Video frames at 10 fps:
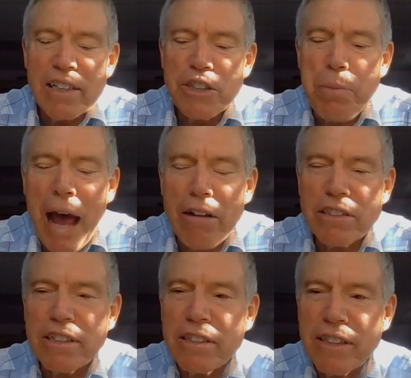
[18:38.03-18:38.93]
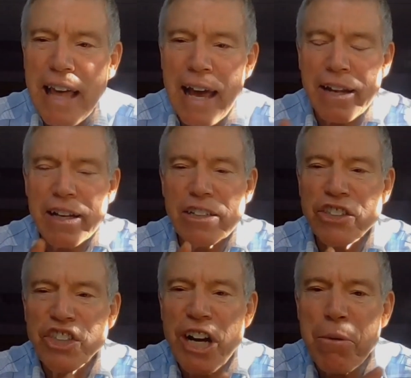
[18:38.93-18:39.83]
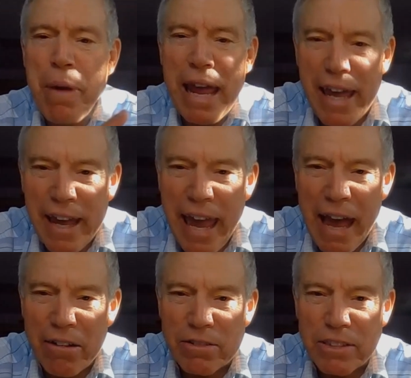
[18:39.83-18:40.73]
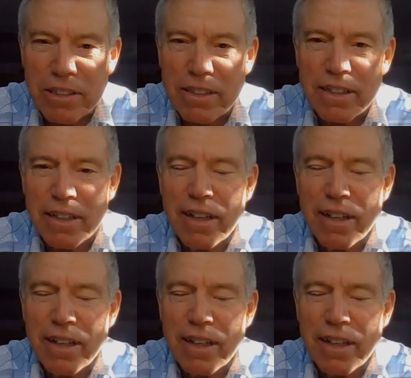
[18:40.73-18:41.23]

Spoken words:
spouses that share bank accounts,